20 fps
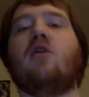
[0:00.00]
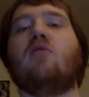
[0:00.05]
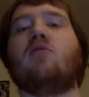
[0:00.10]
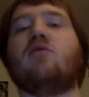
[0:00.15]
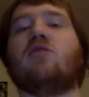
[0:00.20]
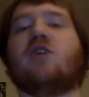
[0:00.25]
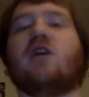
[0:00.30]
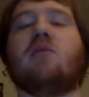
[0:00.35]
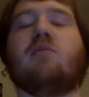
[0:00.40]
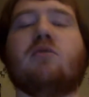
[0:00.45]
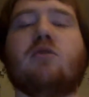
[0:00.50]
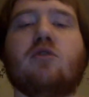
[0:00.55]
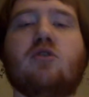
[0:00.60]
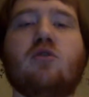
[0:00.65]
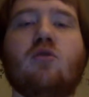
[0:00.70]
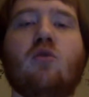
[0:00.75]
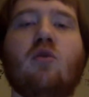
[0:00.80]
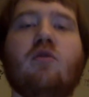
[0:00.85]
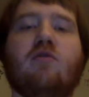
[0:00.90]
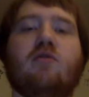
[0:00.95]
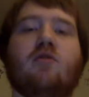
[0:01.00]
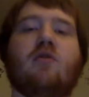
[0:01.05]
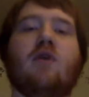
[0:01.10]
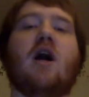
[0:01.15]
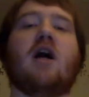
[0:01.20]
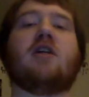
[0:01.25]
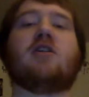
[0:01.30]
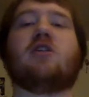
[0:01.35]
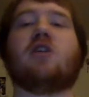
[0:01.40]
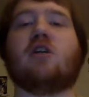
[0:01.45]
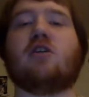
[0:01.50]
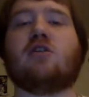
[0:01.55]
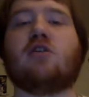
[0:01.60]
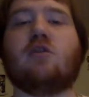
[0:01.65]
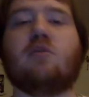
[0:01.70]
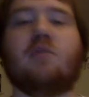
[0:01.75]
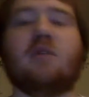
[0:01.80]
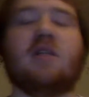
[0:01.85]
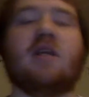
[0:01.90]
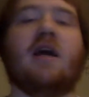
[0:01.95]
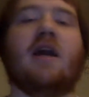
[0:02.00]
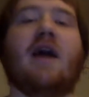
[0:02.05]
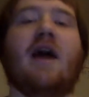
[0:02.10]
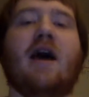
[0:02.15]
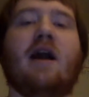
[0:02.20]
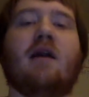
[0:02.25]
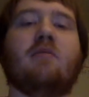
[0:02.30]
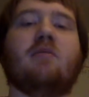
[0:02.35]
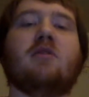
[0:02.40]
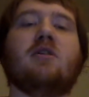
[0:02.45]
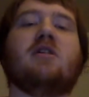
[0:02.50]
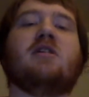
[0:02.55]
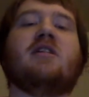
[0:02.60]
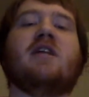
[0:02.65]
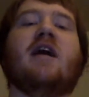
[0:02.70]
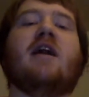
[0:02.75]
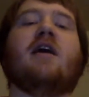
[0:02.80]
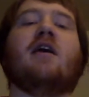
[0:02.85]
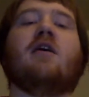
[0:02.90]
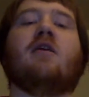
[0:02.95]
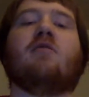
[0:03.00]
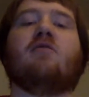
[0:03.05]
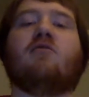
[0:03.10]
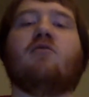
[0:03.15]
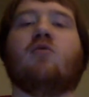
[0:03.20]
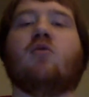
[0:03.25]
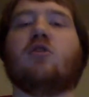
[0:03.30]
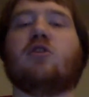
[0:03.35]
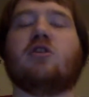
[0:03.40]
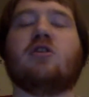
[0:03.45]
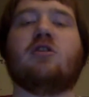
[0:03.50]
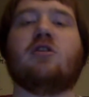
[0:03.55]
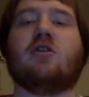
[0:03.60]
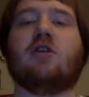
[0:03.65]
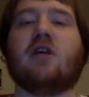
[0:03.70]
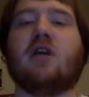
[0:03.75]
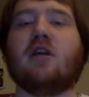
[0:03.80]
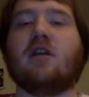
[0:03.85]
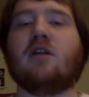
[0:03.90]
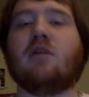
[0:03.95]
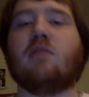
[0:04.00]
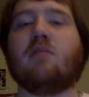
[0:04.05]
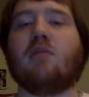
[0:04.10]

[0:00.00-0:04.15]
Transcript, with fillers: was able to score for Rochester, but then Adam Glendening unfortunately hit the